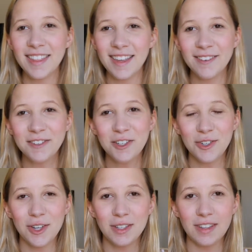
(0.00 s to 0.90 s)
it was
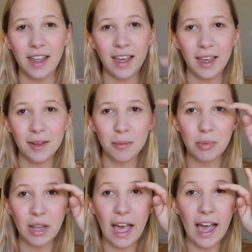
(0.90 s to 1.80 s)
just like
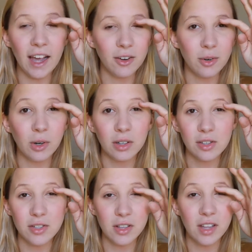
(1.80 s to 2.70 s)
black or
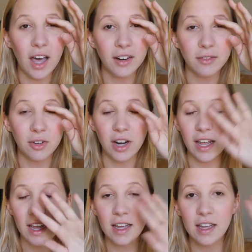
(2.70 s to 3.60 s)
just a lot of
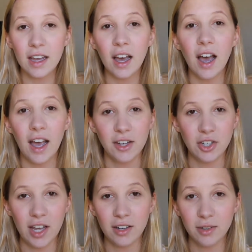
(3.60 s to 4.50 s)
gray
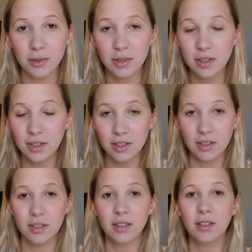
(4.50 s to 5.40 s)
eyeshadow.
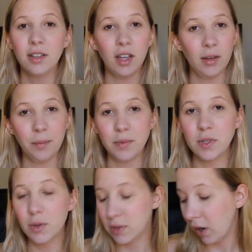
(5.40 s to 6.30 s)
I'm
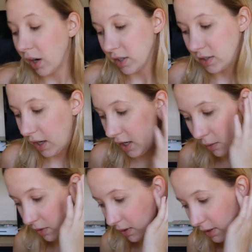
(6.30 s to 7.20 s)
so sorry to
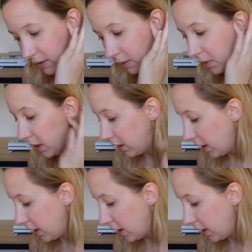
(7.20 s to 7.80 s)
anyone who had to see me like